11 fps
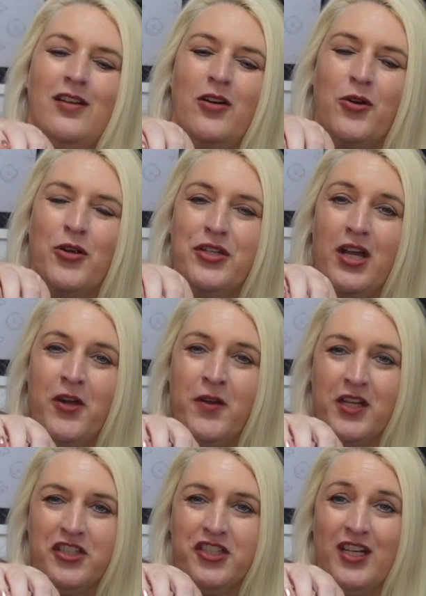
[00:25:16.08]
Or
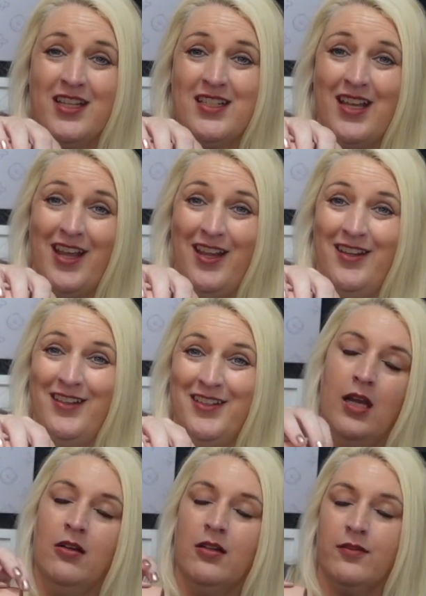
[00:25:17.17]
Yoda, should I say.
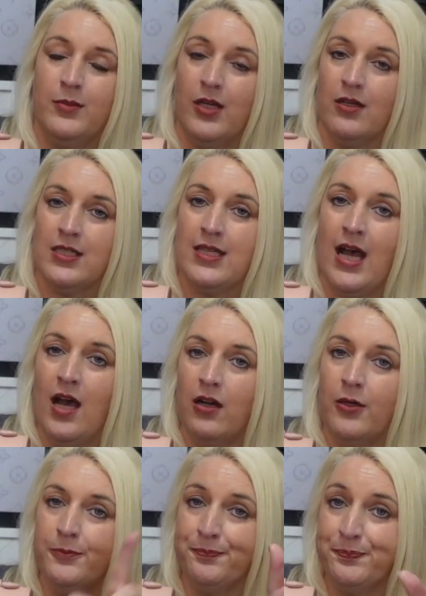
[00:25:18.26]
Yoda from Yoda
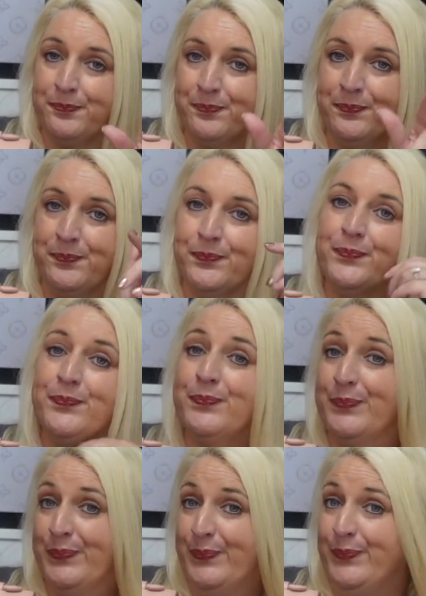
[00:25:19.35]
Style.
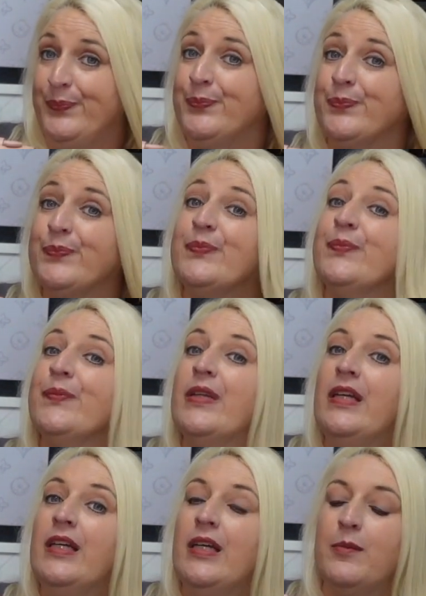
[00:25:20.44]
I'm
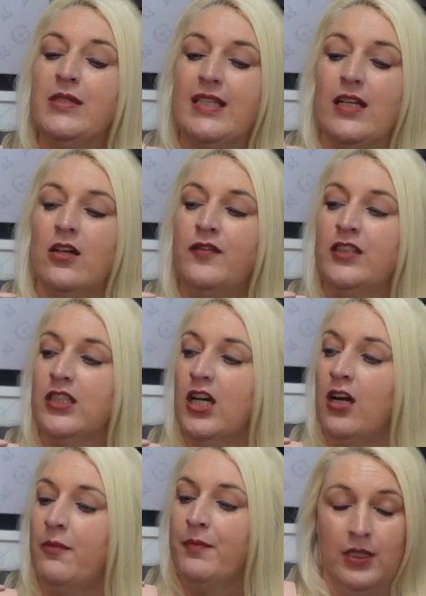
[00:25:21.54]
going to tell off on you,
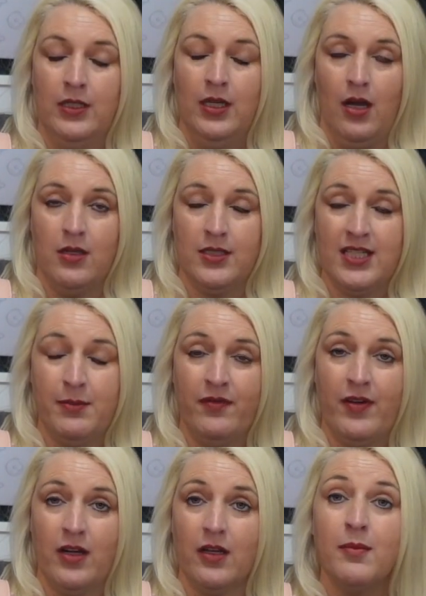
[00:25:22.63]
girl. On some of
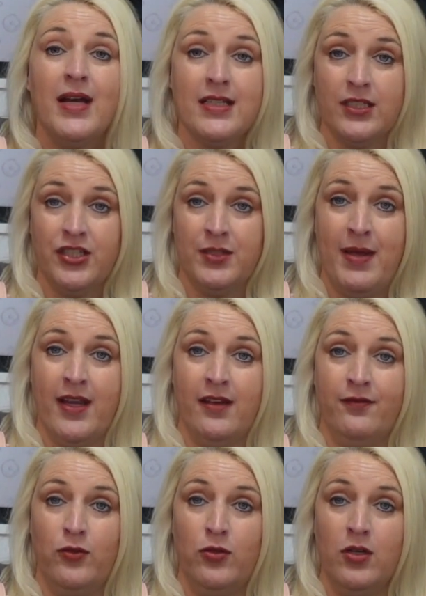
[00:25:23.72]
our little messages back
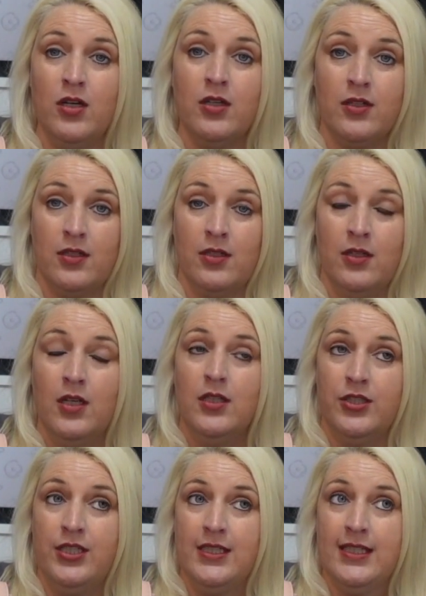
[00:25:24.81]
and forth,
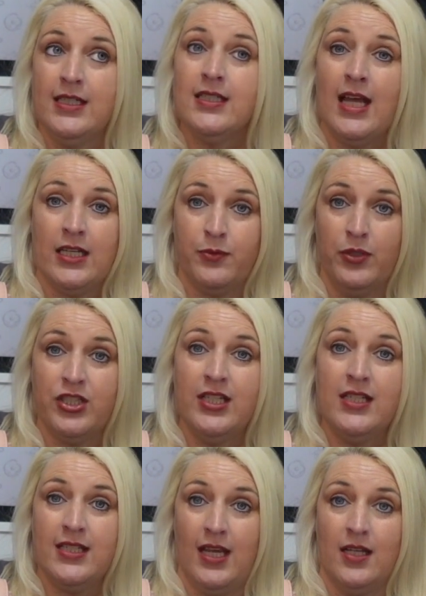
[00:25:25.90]
she says that's what she
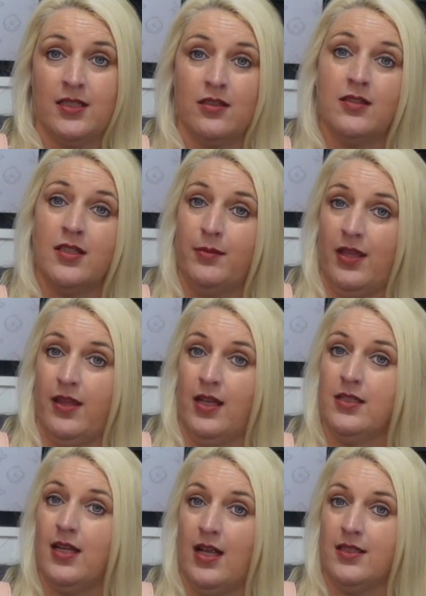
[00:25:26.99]
says on some of the
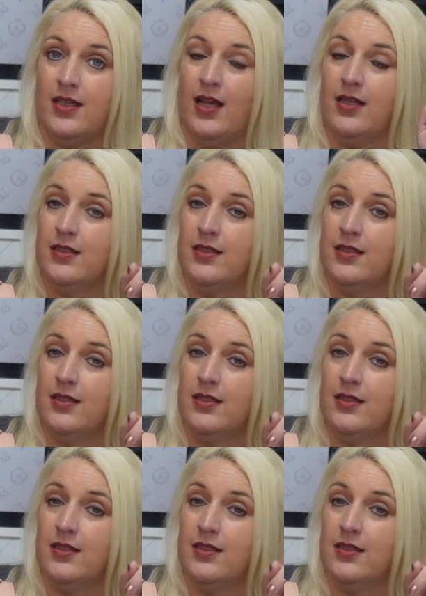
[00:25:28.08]
things that I say.